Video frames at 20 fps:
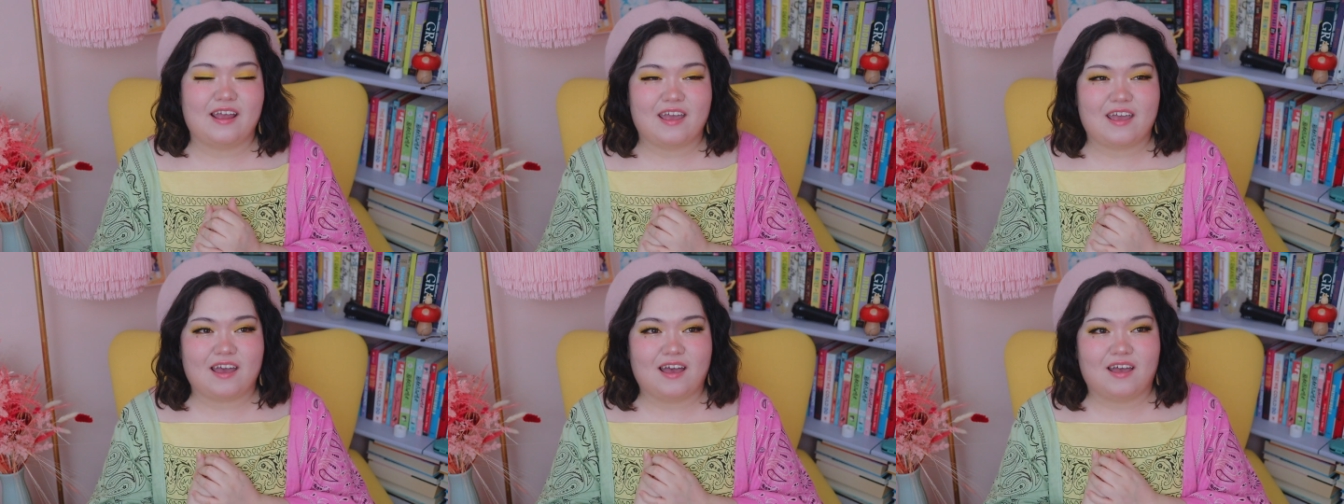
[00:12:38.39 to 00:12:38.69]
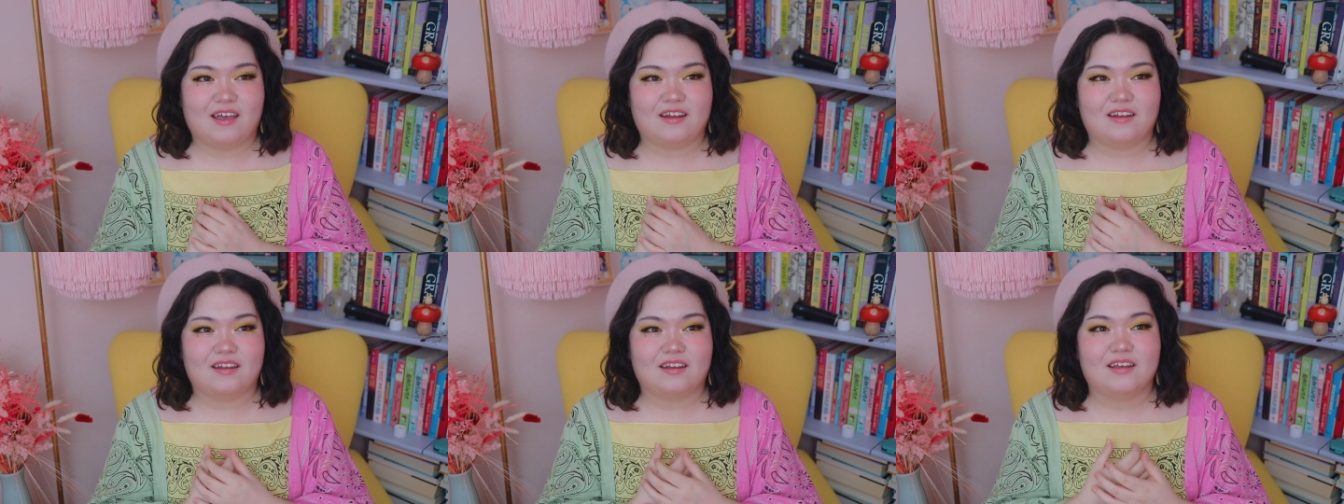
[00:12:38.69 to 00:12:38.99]

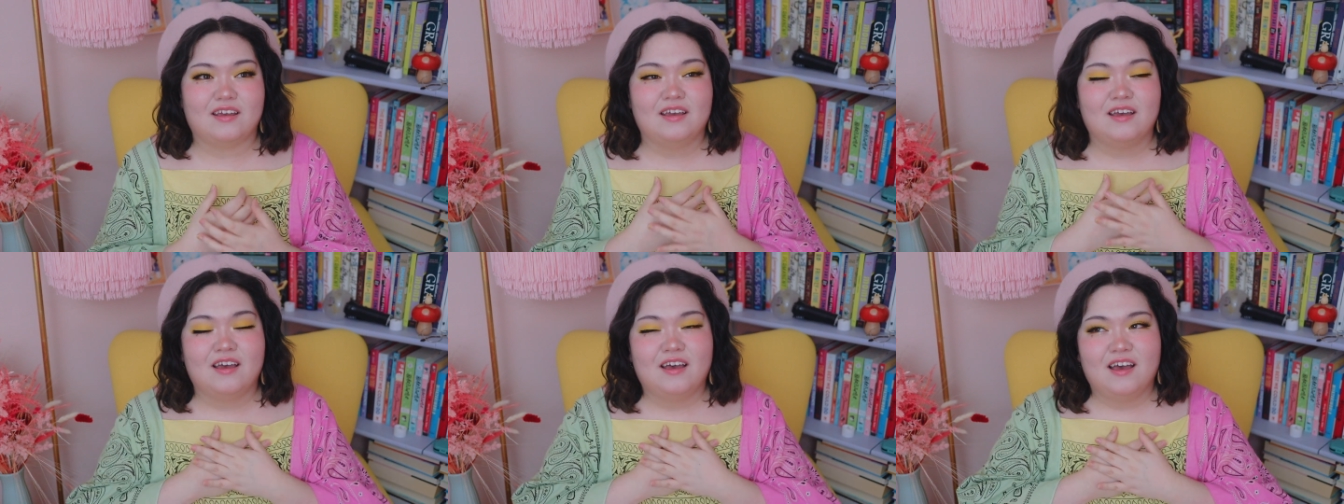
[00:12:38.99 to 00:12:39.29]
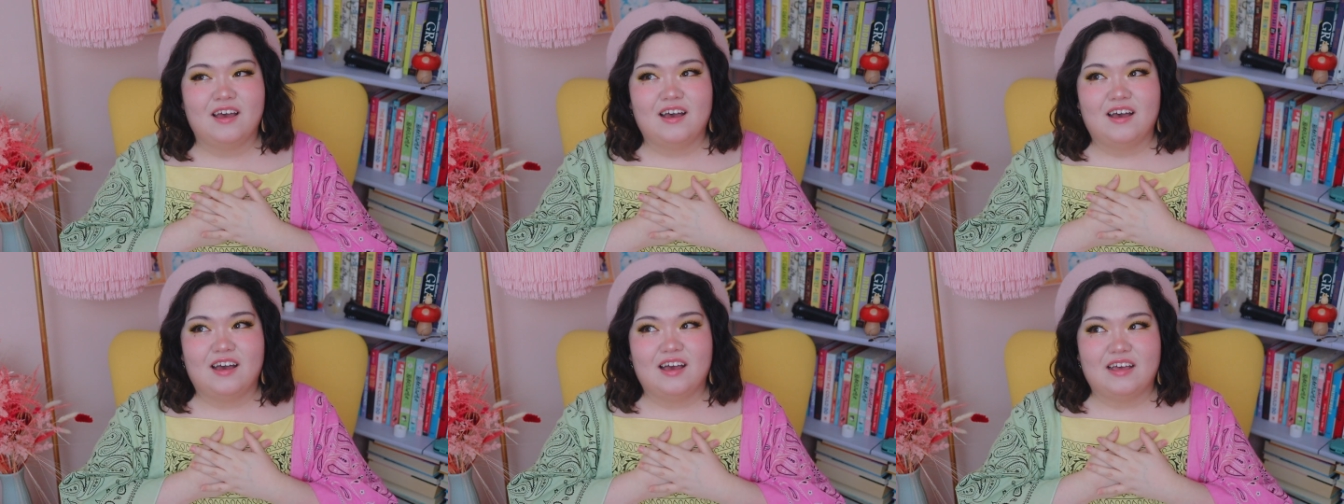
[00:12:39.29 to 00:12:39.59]
and
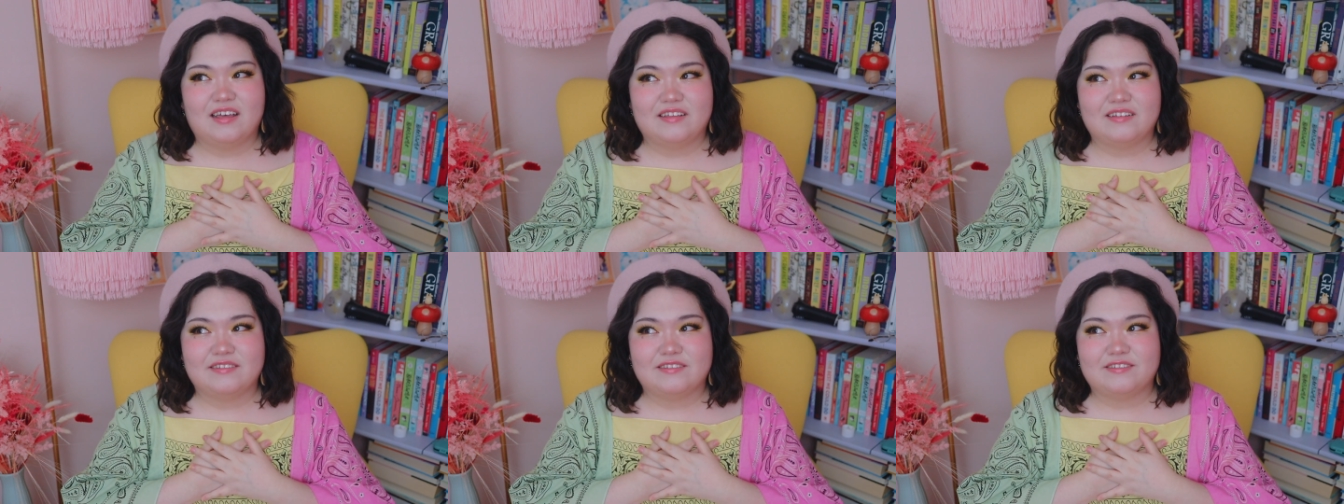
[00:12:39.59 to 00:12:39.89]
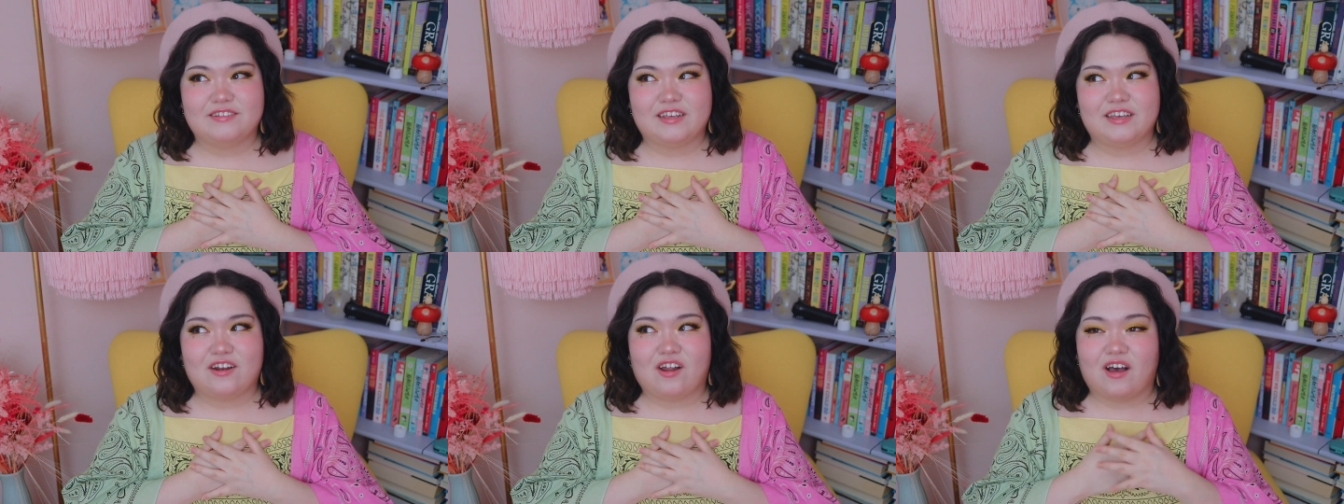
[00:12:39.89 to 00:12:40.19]

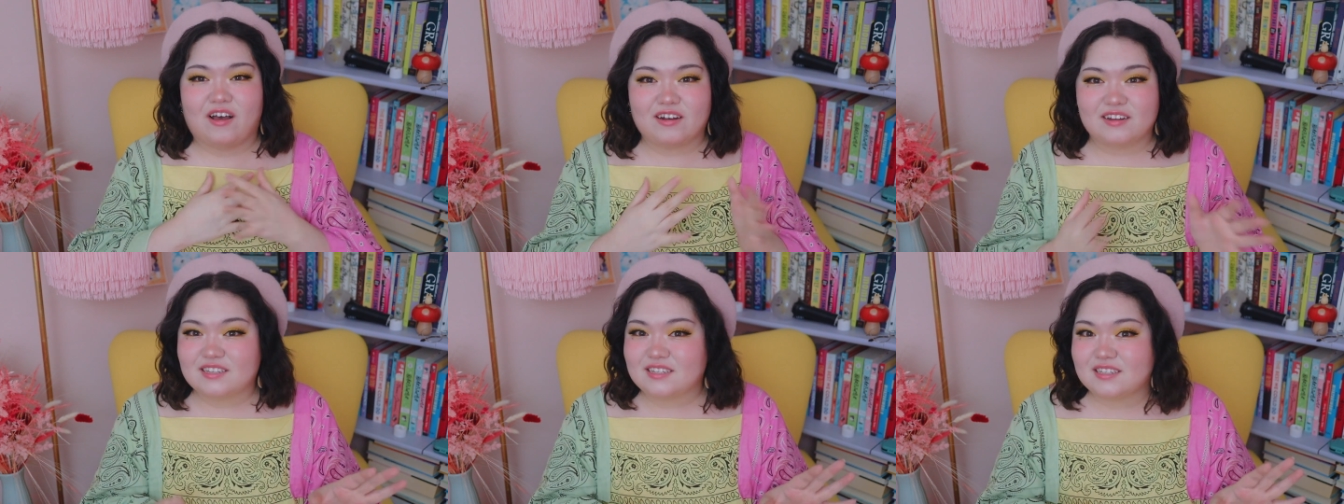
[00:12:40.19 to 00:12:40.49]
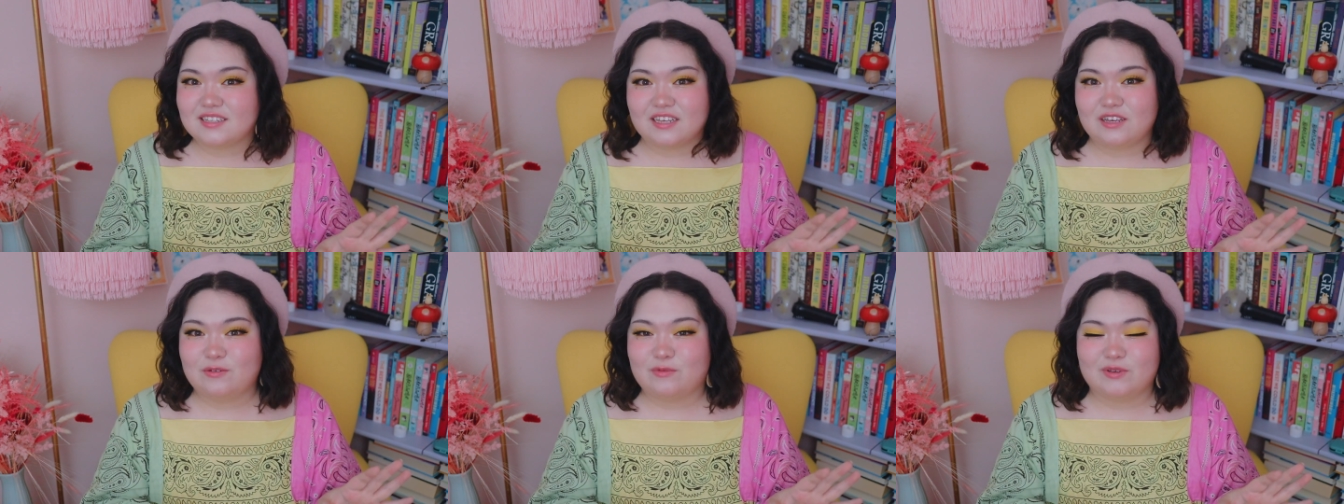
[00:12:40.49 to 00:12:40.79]
it
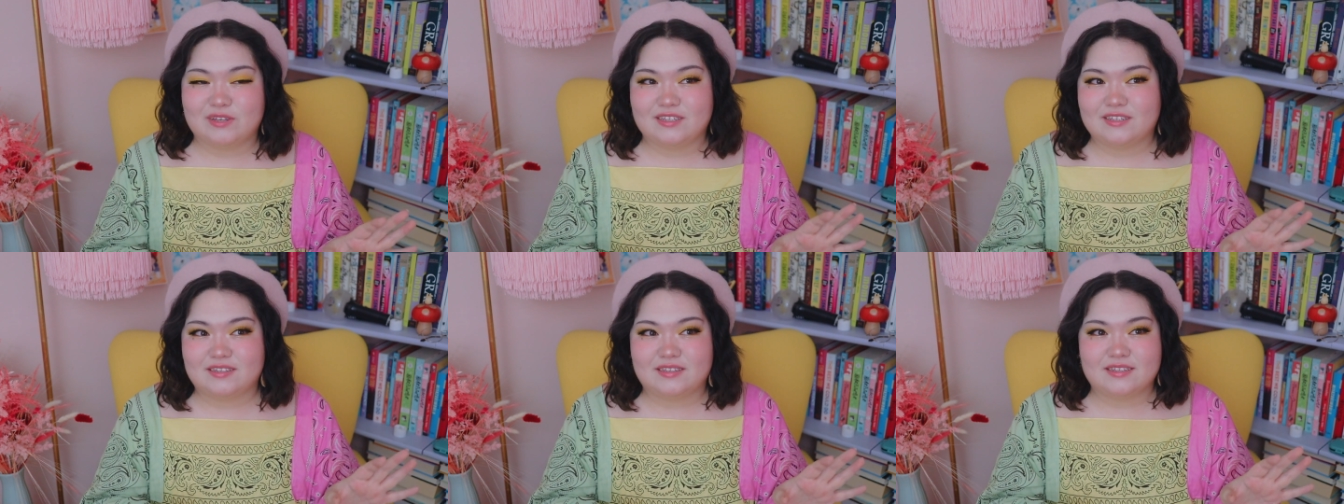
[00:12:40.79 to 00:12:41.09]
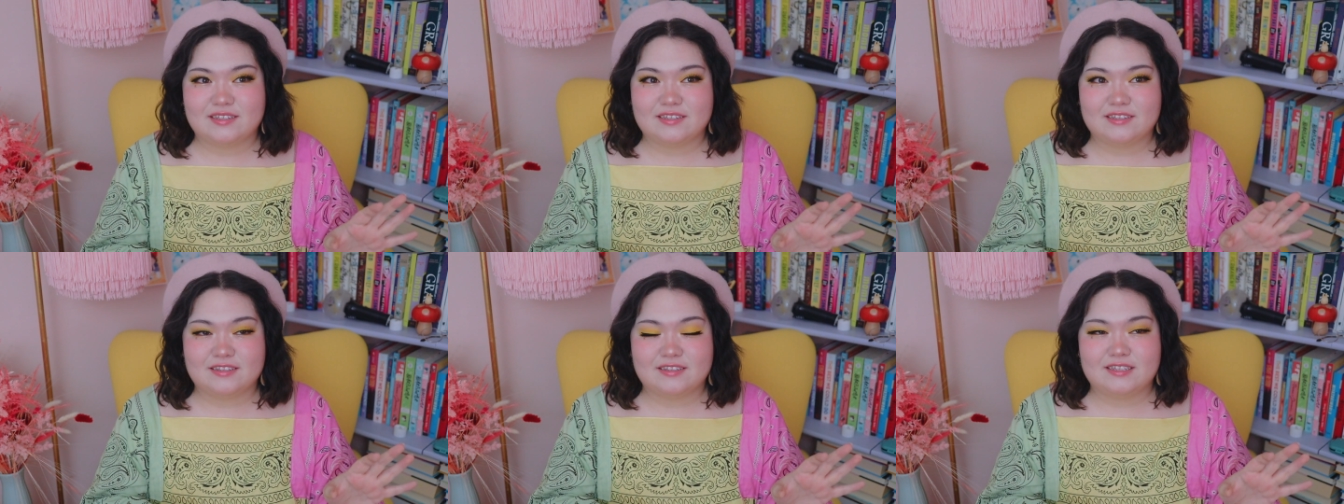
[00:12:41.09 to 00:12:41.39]
honestly
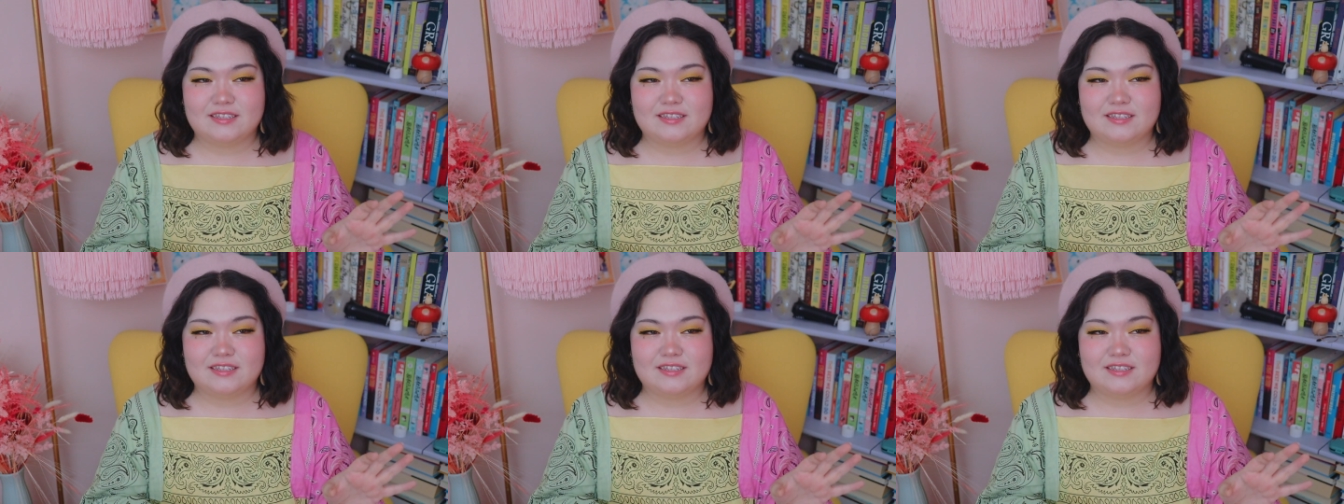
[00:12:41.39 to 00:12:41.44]
was